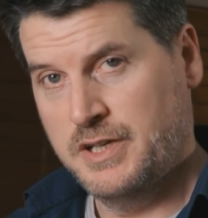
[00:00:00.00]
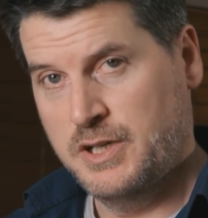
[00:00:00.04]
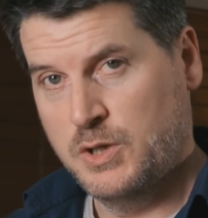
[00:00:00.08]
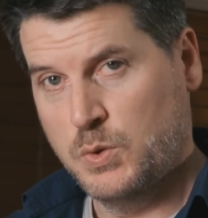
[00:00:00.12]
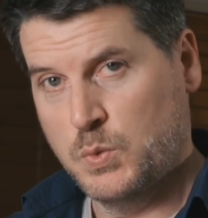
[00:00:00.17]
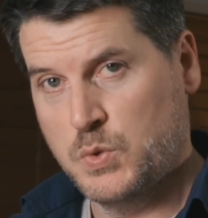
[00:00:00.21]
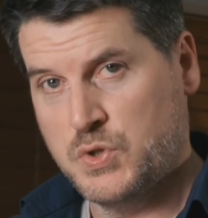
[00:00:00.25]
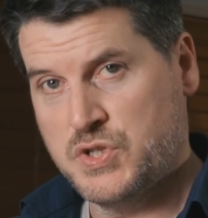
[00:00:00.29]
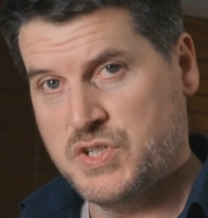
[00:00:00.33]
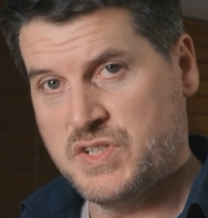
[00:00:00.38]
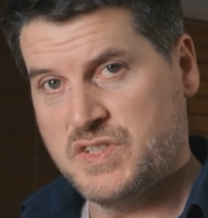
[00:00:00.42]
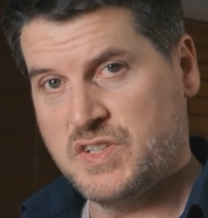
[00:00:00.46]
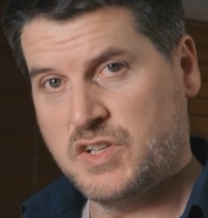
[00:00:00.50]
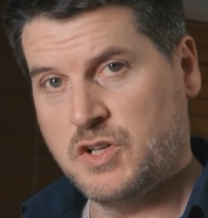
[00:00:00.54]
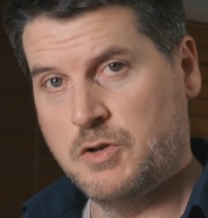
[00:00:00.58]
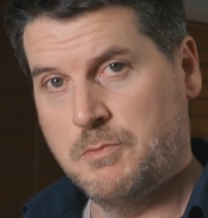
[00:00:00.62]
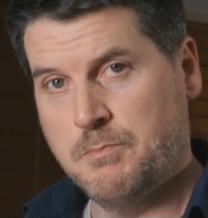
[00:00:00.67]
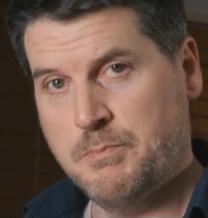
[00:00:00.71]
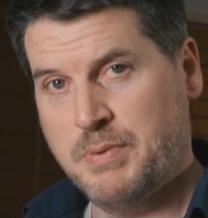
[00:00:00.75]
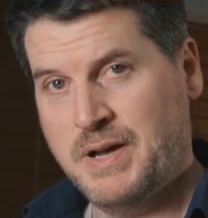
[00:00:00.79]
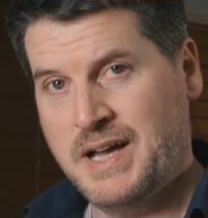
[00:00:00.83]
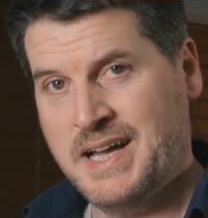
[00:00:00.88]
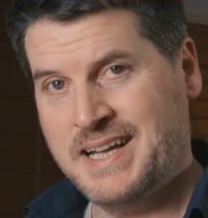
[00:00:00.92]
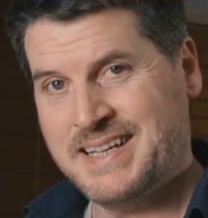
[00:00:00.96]
which is a
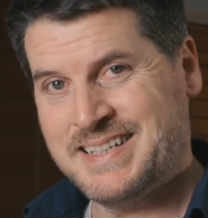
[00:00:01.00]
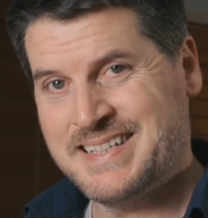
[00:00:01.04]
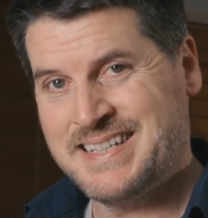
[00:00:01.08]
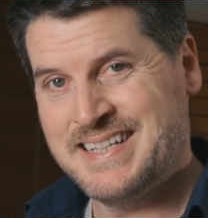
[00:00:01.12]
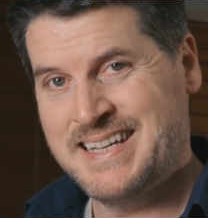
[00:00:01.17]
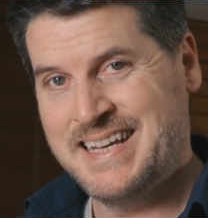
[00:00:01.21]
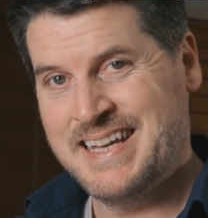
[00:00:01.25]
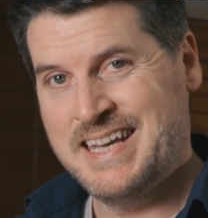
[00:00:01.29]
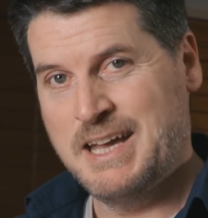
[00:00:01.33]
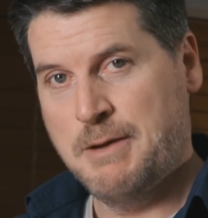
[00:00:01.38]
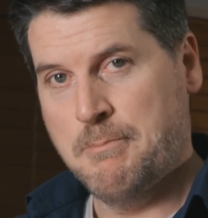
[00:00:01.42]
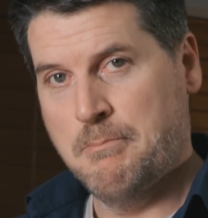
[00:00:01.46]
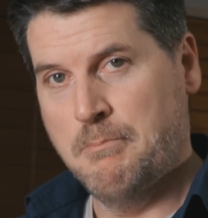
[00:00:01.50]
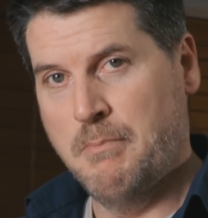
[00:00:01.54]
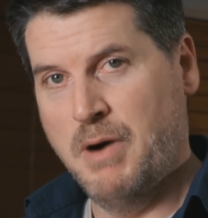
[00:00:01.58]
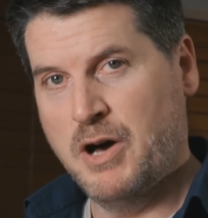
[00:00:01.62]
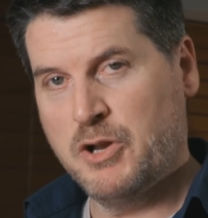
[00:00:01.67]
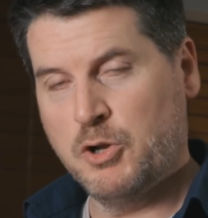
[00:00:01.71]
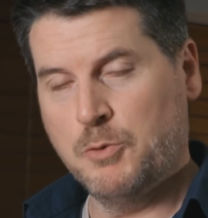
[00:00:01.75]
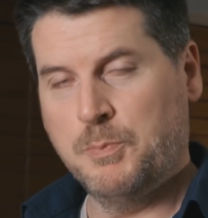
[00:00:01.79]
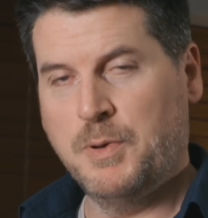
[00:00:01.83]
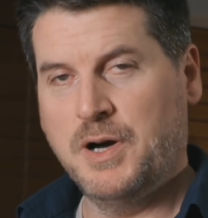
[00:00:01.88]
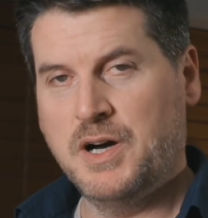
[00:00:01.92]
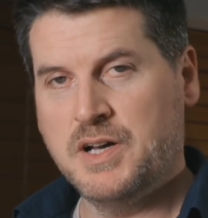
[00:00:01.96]
compact
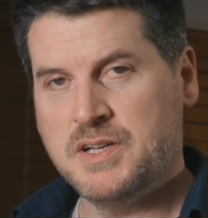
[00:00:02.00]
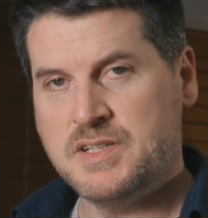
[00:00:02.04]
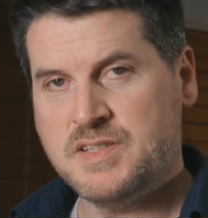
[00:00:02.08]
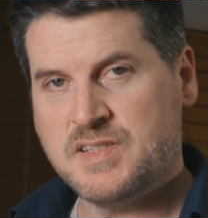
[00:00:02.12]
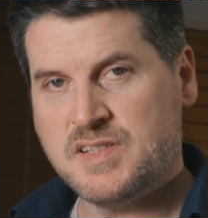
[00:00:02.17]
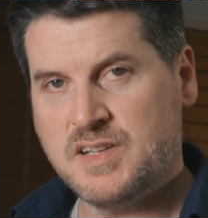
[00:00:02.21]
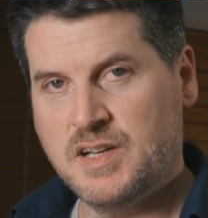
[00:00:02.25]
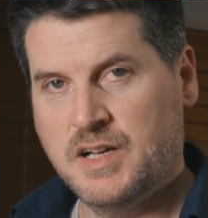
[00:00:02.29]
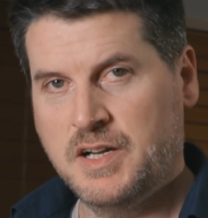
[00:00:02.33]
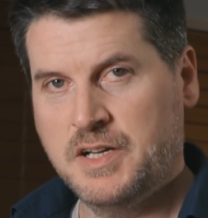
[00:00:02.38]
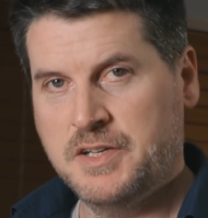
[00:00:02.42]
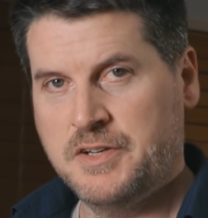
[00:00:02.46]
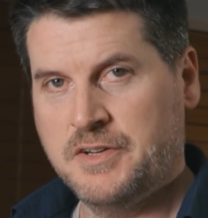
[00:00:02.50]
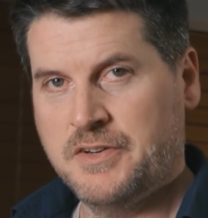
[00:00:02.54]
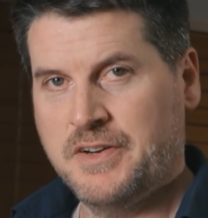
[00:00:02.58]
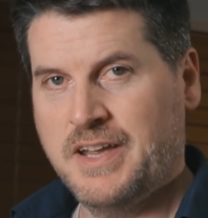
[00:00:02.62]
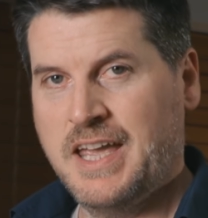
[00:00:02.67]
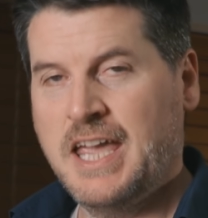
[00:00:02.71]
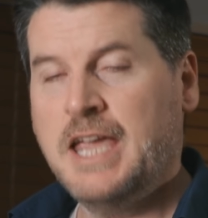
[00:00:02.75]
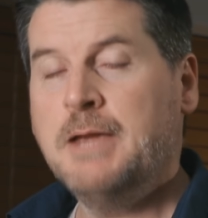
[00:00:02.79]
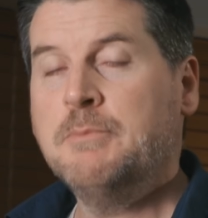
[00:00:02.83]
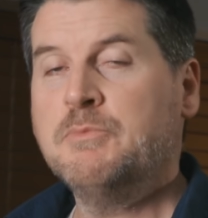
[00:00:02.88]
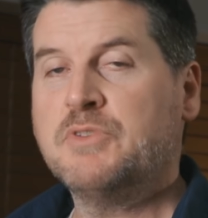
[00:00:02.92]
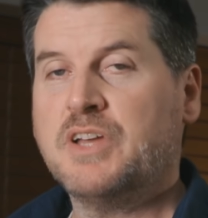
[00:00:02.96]
monopod slider
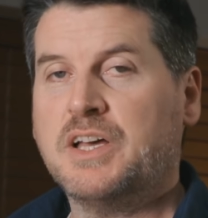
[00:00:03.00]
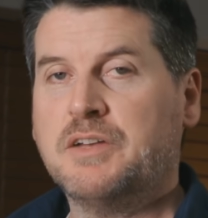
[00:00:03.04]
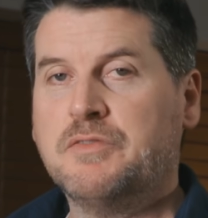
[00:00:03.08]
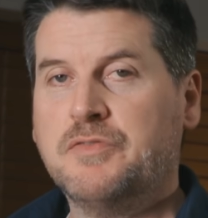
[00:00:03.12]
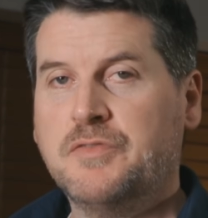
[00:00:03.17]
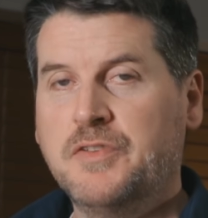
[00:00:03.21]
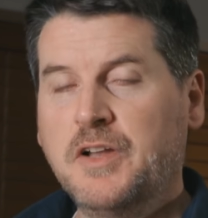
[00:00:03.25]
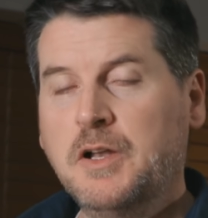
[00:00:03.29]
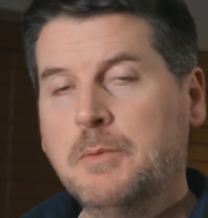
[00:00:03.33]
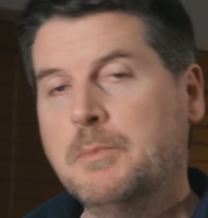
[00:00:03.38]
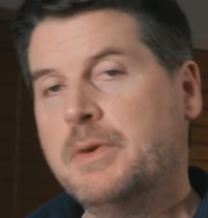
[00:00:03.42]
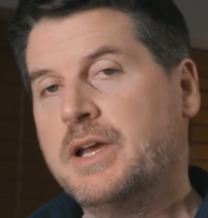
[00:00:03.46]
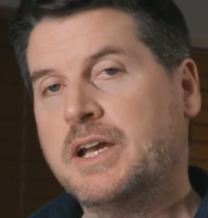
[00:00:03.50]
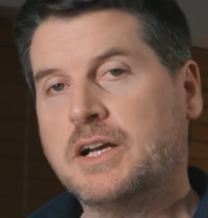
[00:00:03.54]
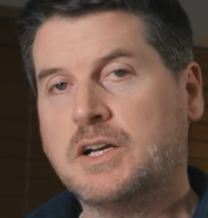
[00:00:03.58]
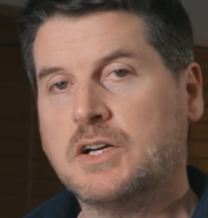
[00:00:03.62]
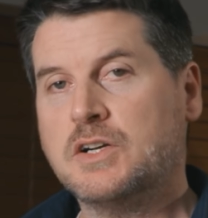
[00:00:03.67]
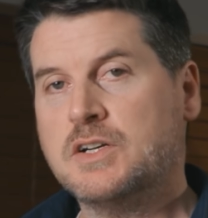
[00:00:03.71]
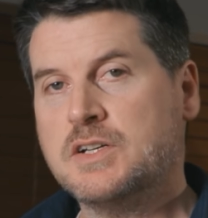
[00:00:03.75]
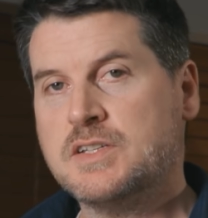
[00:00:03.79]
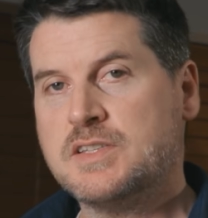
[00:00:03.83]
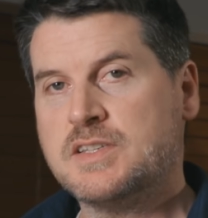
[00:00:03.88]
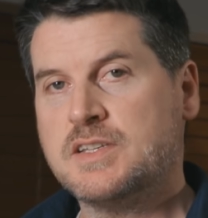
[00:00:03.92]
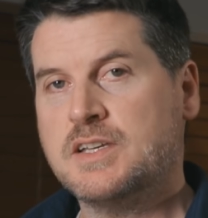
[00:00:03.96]
aimed at
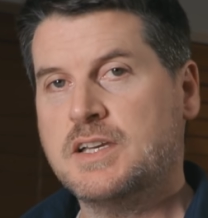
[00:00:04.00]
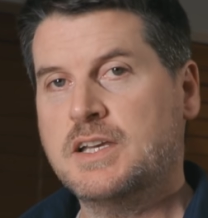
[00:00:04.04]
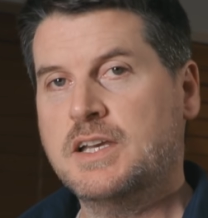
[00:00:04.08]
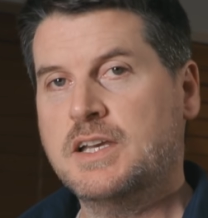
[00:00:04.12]
filmmakers